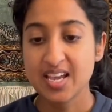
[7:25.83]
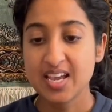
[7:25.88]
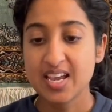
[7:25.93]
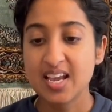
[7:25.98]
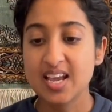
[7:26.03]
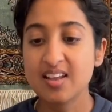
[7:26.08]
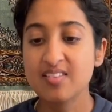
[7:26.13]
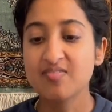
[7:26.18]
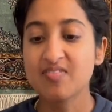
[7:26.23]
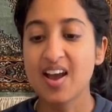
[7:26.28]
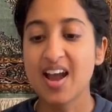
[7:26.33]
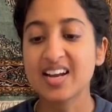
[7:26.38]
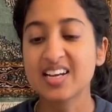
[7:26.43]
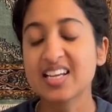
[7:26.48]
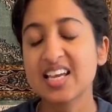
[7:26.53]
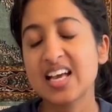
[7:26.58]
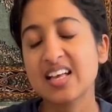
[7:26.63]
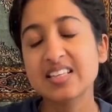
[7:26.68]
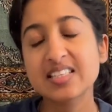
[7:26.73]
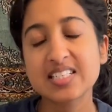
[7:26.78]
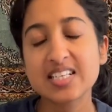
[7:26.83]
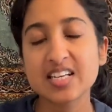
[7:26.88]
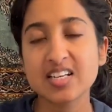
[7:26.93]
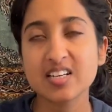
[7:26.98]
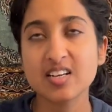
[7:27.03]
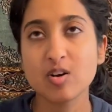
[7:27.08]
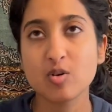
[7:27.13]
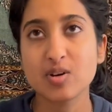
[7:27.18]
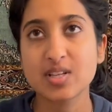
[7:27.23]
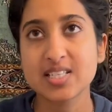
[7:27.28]
In fact, Kelsier
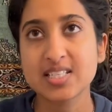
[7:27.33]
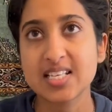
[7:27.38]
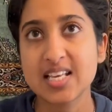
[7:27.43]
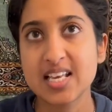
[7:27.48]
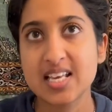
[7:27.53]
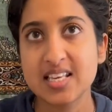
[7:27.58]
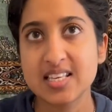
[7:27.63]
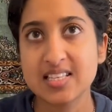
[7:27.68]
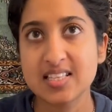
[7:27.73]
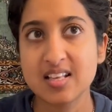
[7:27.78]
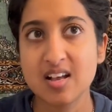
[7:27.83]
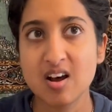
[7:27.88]
notices